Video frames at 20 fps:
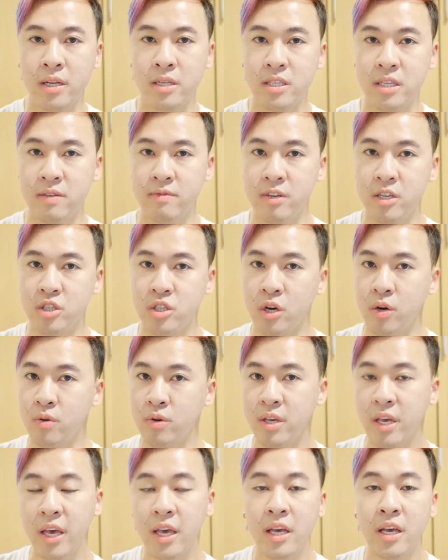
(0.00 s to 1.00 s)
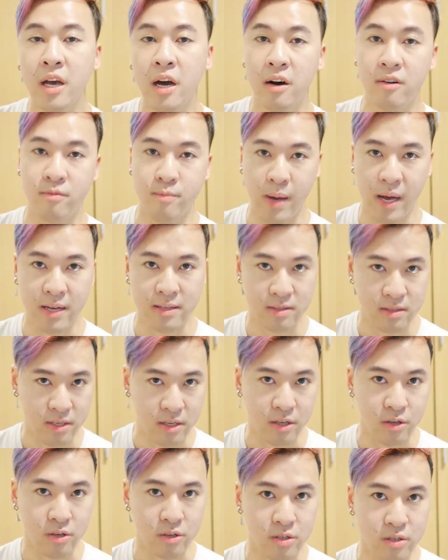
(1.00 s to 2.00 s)
TV show King of Masked
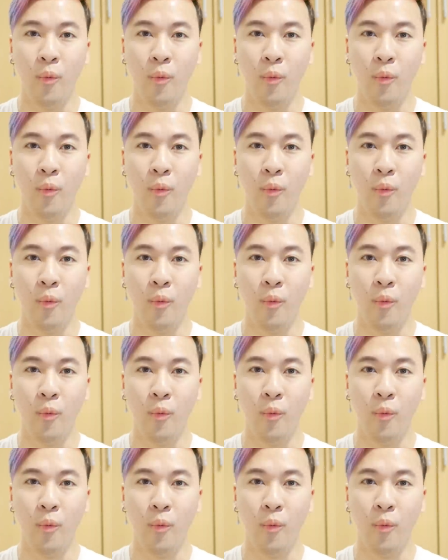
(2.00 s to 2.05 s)
Singers,